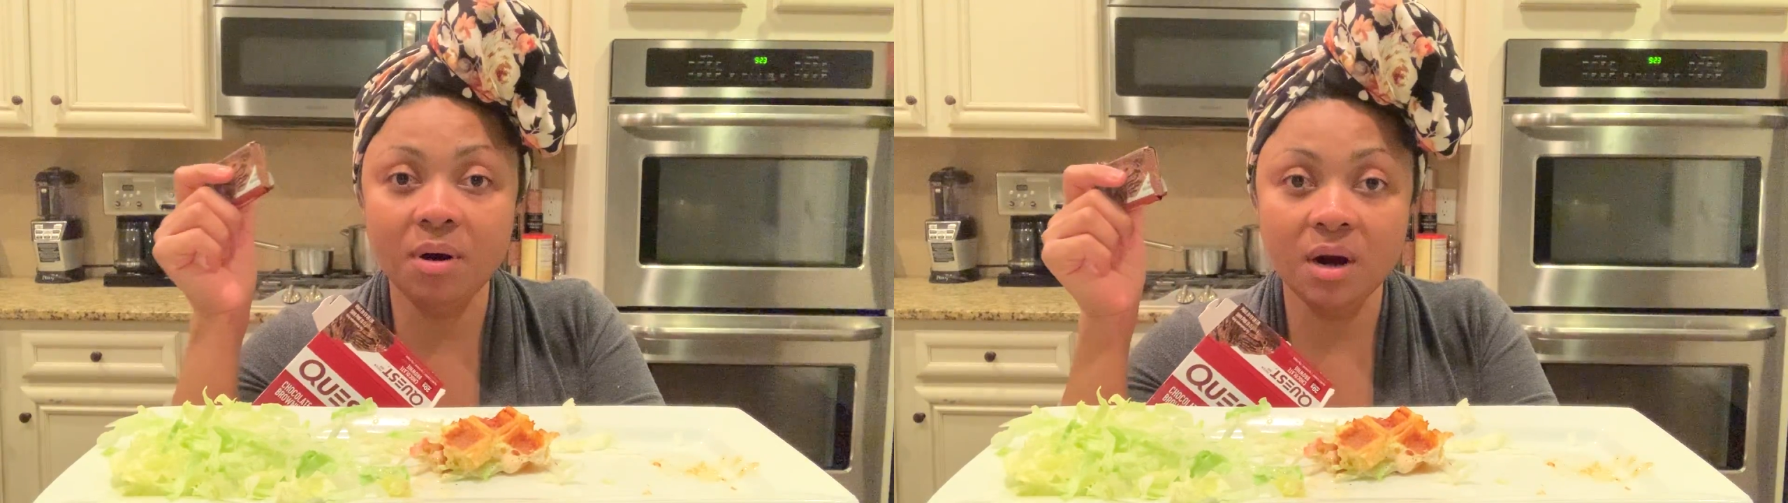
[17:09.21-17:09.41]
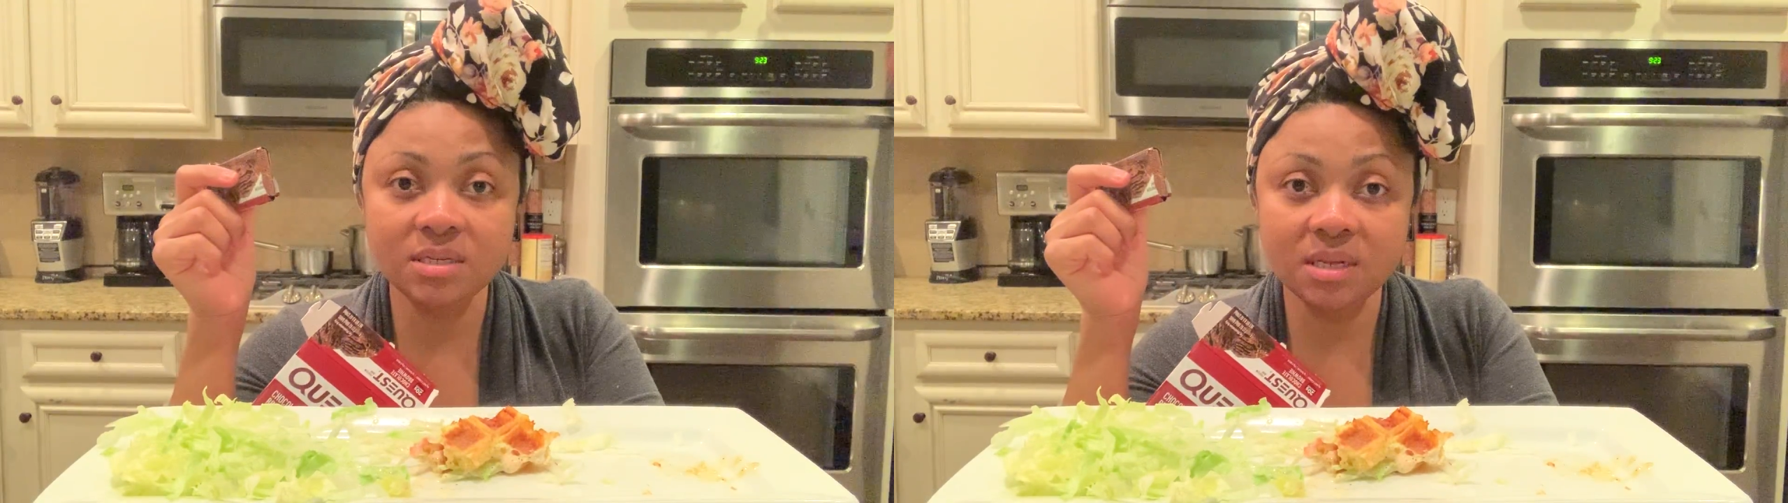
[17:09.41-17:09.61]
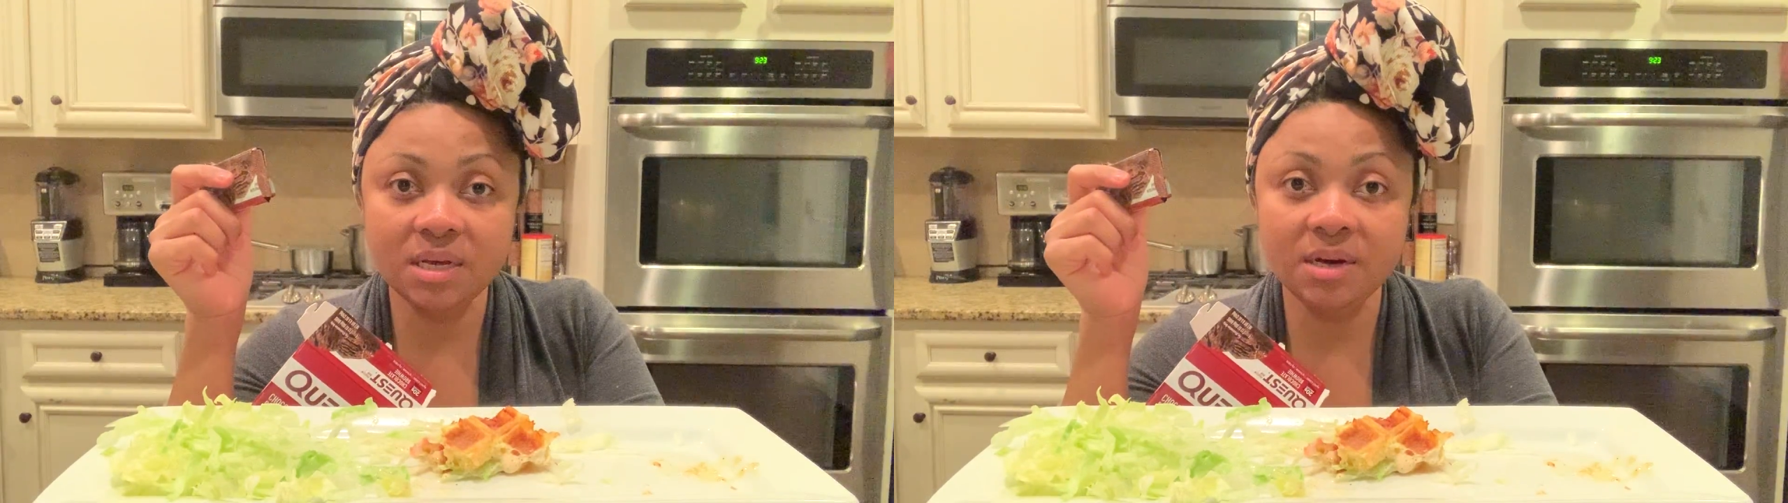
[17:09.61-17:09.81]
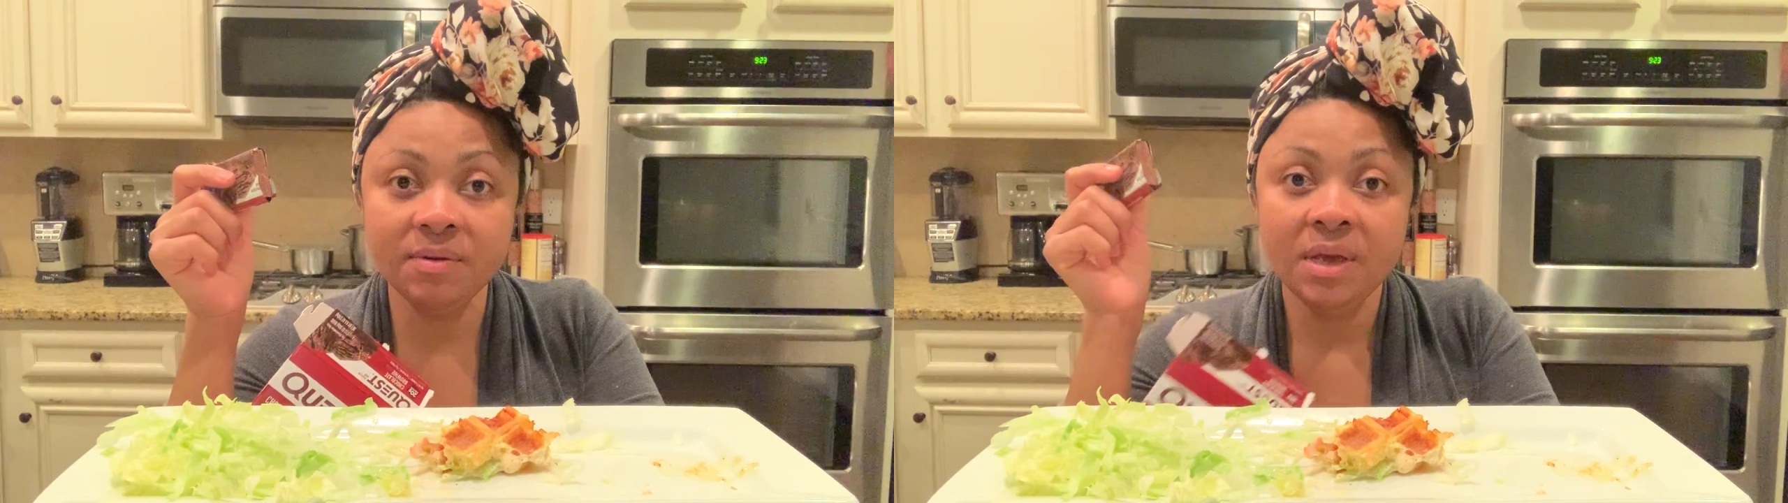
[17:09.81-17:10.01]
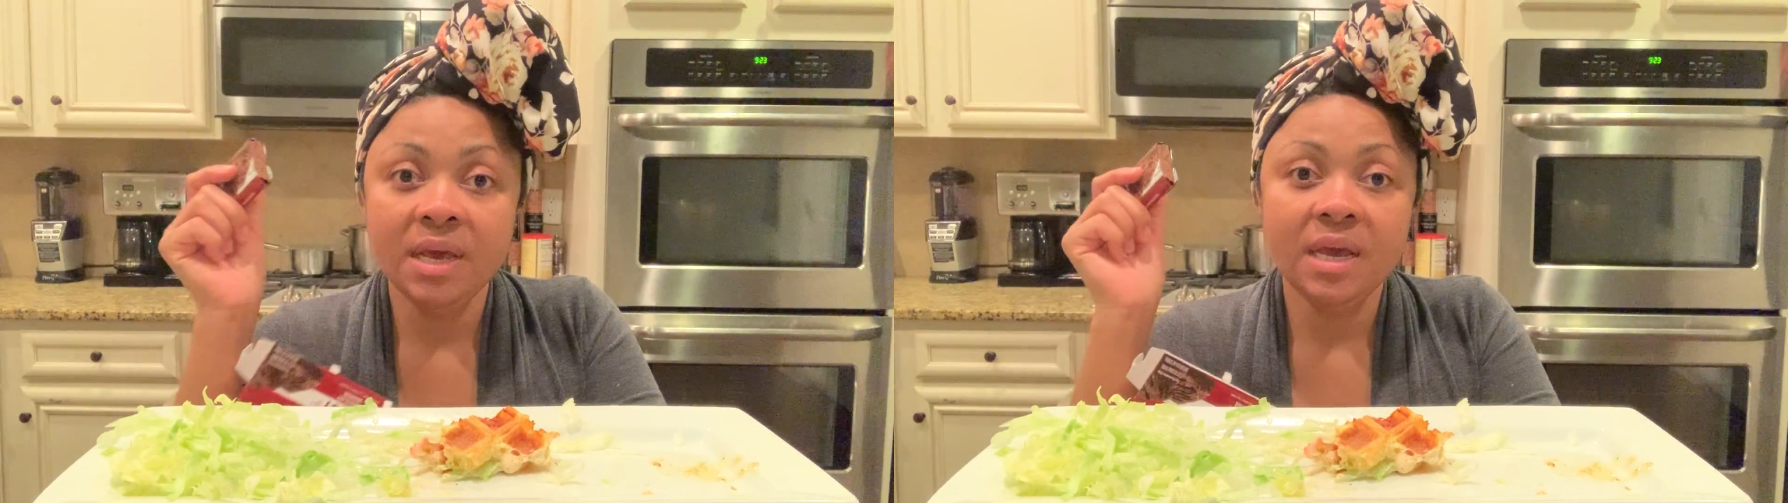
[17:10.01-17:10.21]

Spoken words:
bars left,